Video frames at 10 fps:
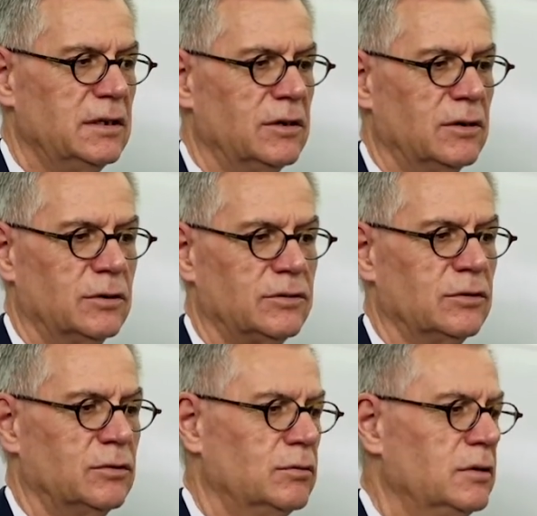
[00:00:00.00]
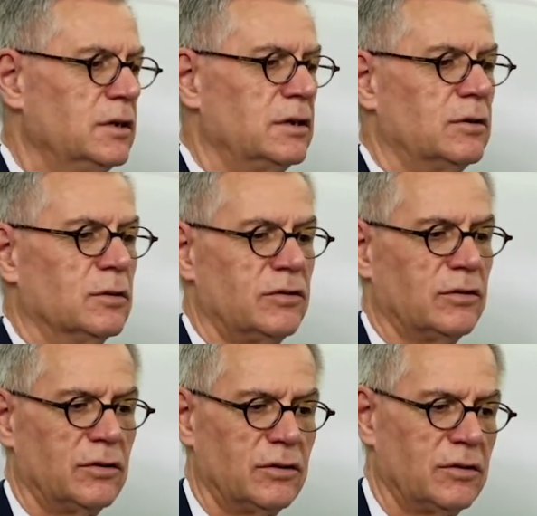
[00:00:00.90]
also
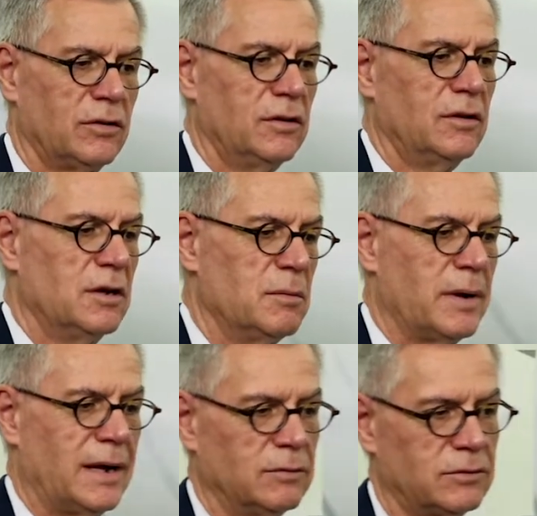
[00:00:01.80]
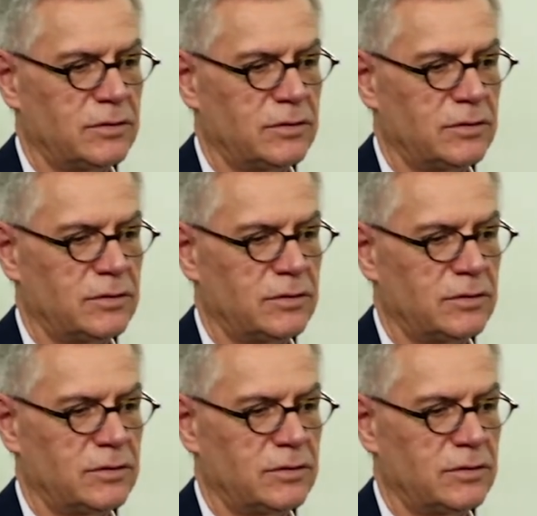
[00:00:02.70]
concerned about